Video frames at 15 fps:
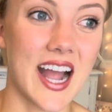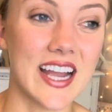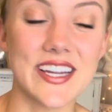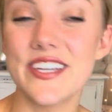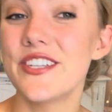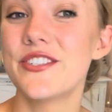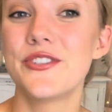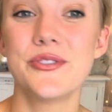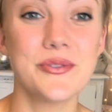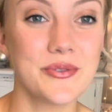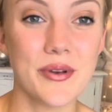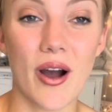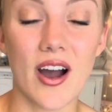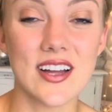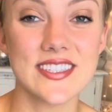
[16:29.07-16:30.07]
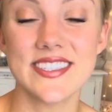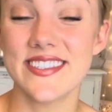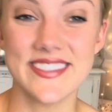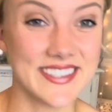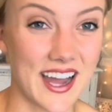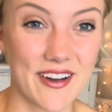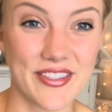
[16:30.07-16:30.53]
I do not
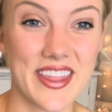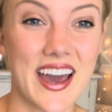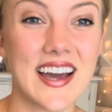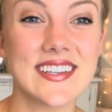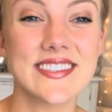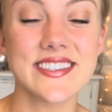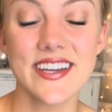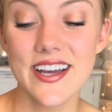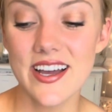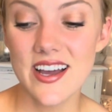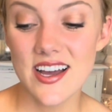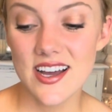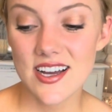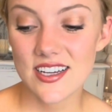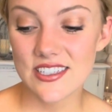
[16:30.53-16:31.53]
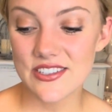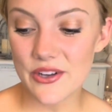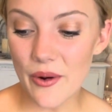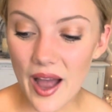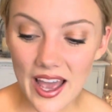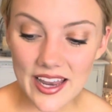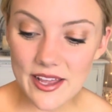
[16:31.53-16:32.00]
doubt that.
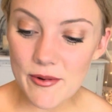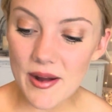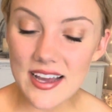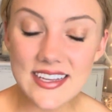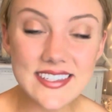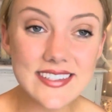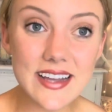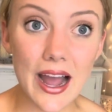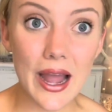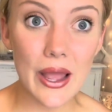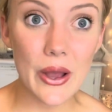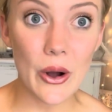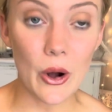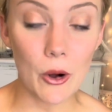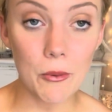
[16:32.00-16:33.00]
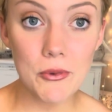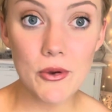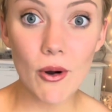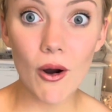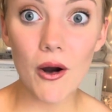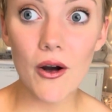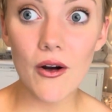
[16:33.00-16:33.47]
So anyways, I hope
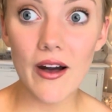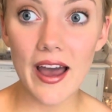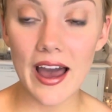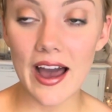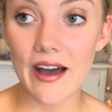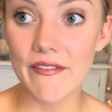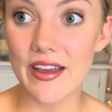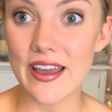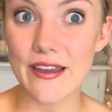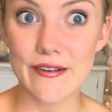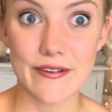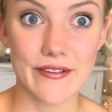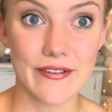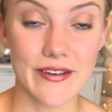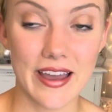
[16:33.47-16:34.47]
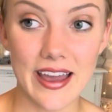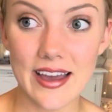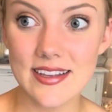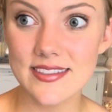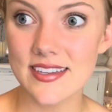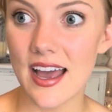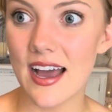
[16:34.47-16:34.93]
you all have a
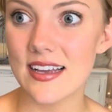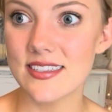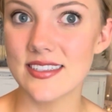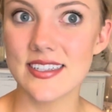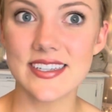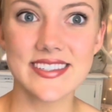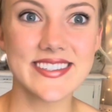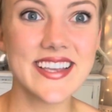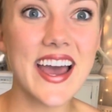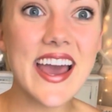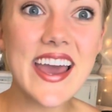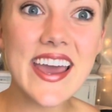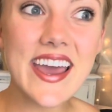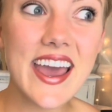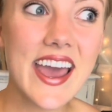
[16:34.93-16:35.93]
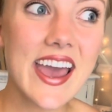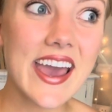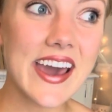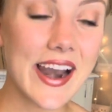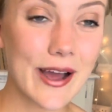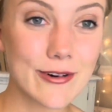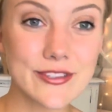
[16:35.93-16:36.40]
fantastic day,
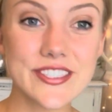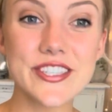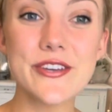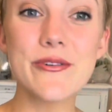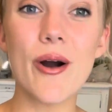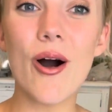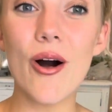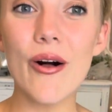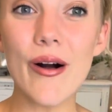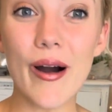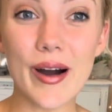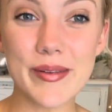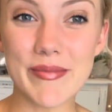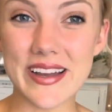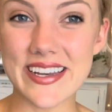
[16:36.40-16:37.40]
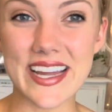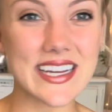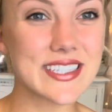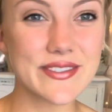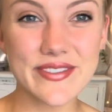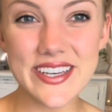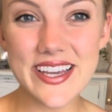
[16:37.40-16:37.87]
and I will see you all on my
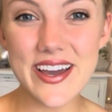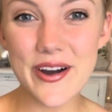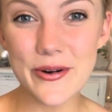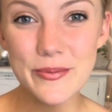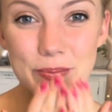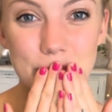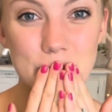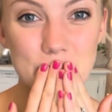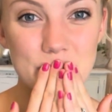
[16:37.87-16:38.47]
next video.